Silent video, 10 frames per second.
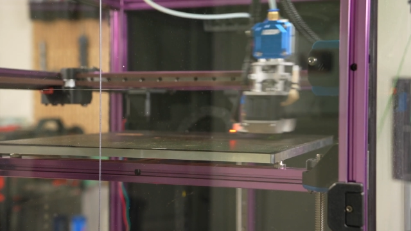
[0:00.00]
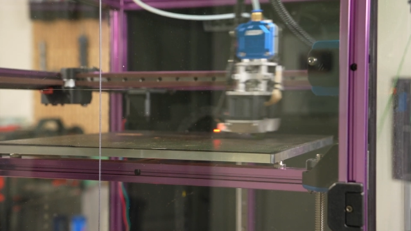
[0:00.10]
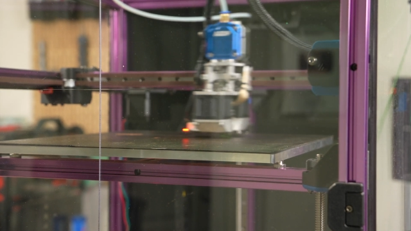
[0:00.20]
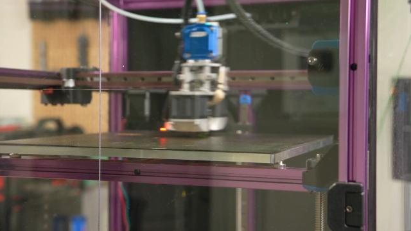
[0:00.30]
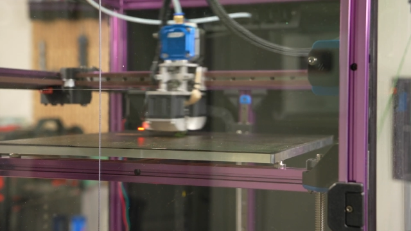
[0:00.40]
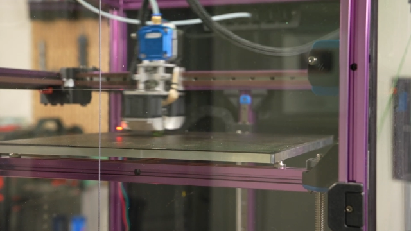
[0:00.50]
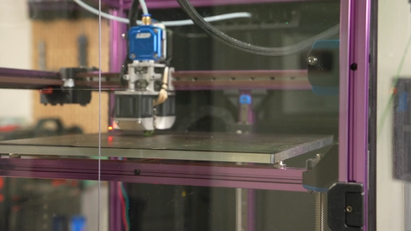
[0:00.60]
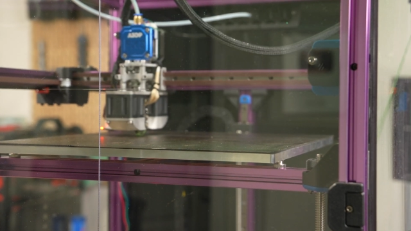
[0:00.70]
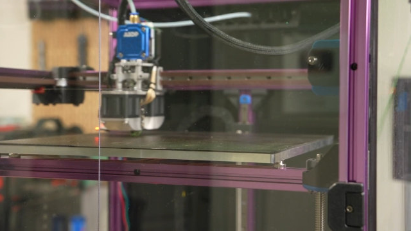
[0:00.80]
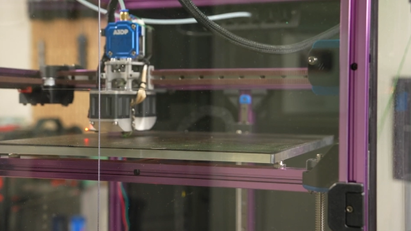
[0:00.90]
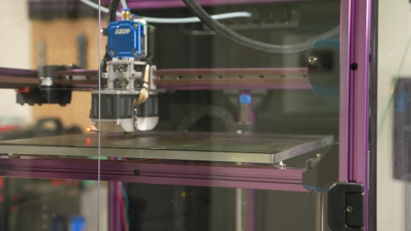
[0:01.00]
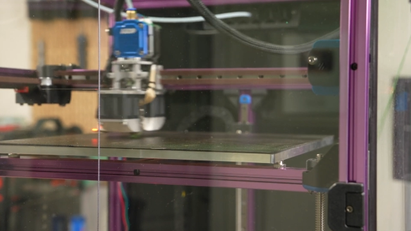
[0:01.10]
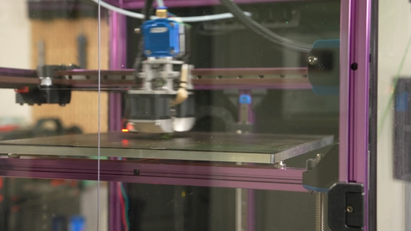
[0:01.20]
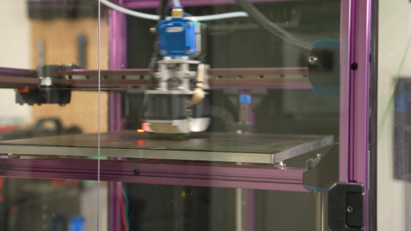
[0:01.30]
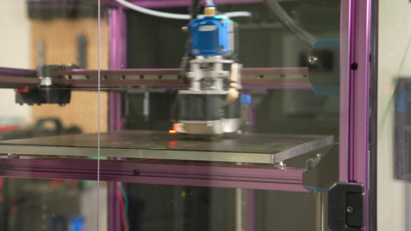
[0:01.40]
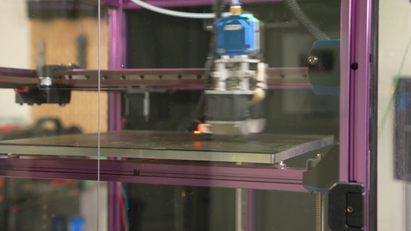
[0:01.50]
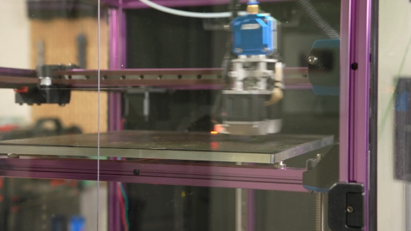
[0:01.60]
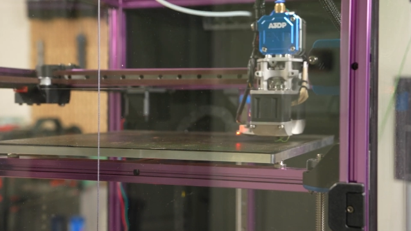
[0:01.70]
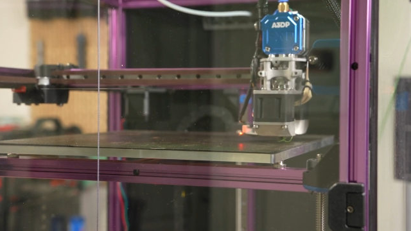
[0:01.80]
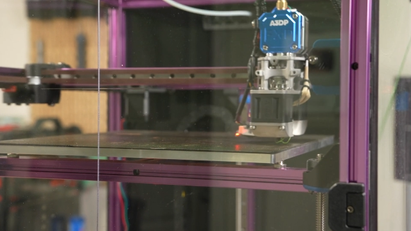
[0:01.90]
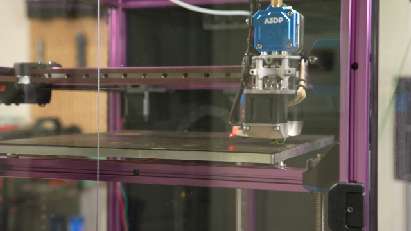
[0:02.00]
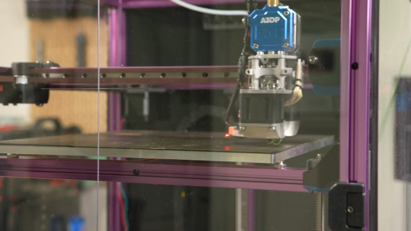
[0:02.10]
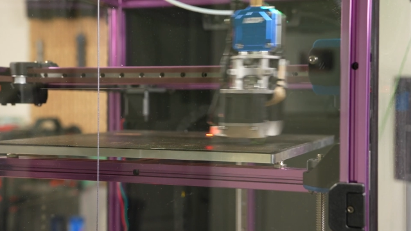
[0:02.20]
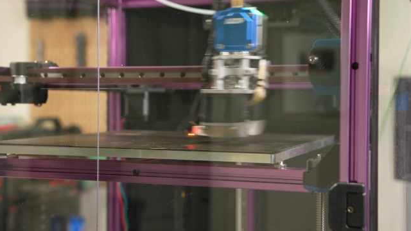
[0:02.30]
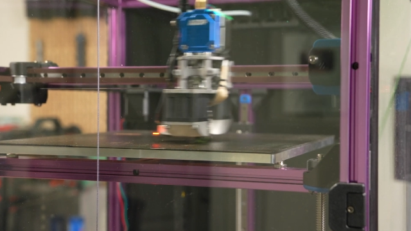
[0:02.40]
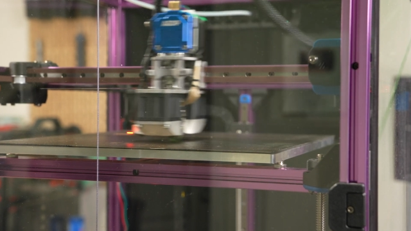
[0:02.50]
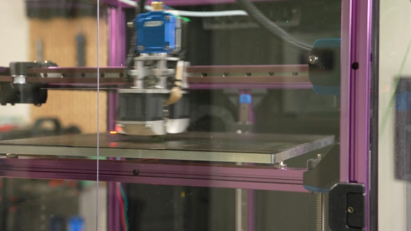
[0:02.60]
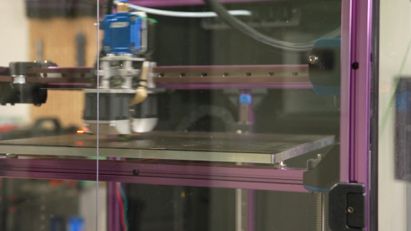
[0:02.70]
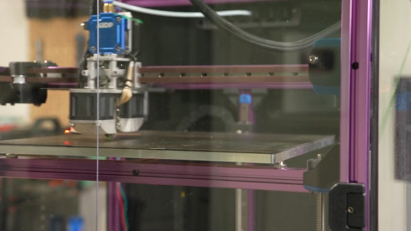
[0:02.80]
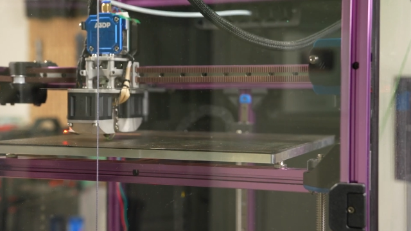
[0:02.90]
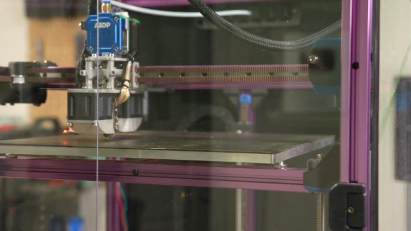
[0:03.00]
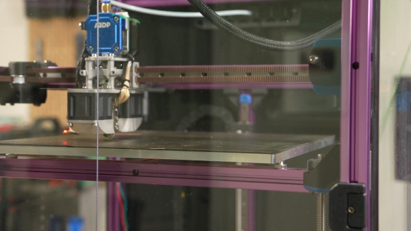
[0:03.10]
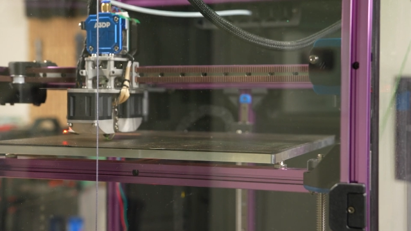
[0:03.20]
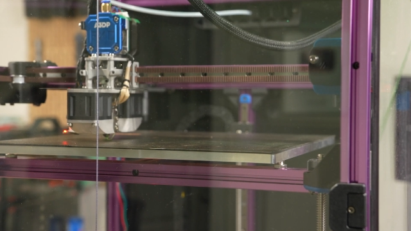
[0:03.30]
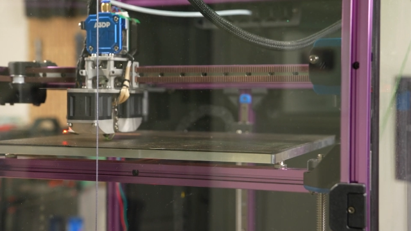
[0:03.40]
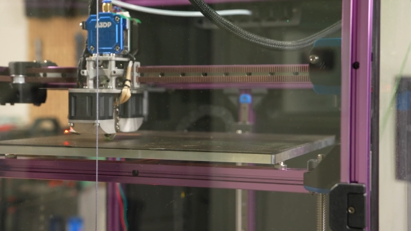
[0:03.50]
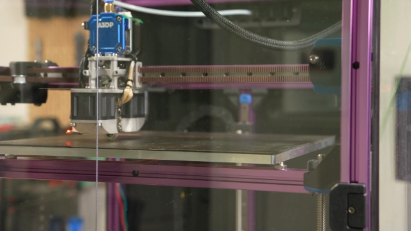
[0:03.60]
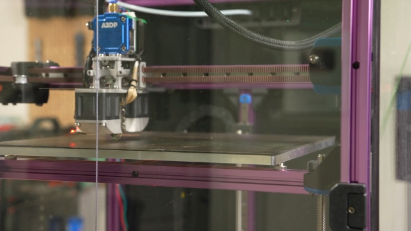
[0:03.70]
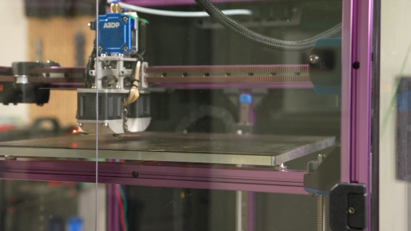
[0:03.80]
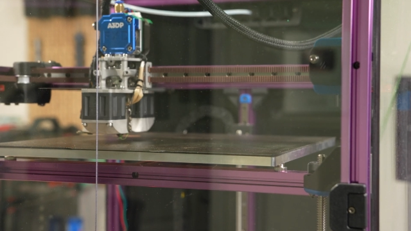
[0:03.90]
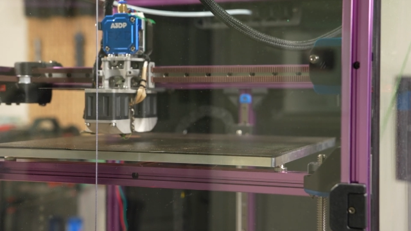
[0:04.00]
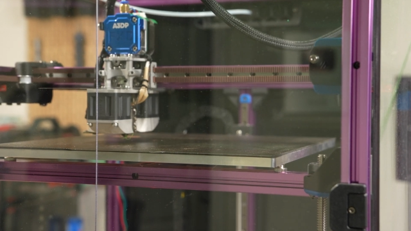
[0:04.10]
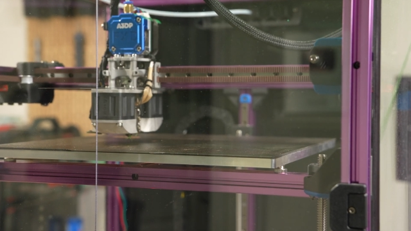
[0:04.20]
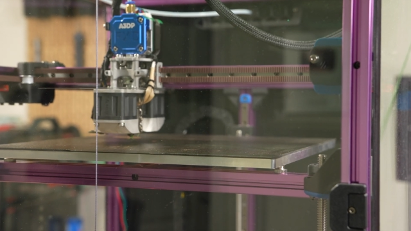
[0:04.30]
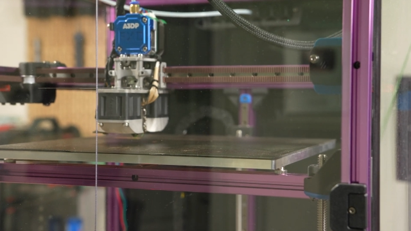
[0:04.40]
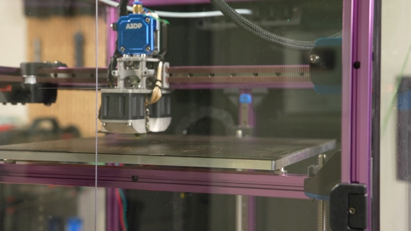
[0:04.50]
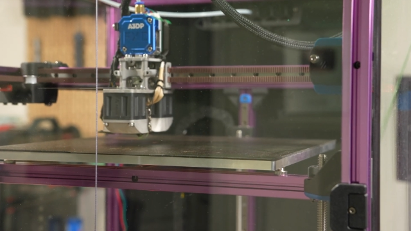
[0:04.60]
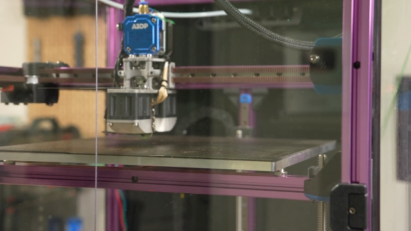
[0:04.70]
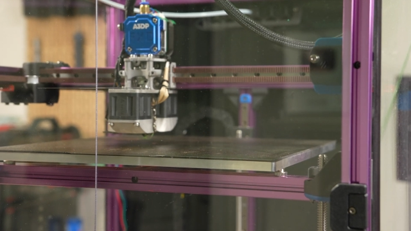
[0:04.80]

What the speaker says: No face is visible, so there are no lips to read.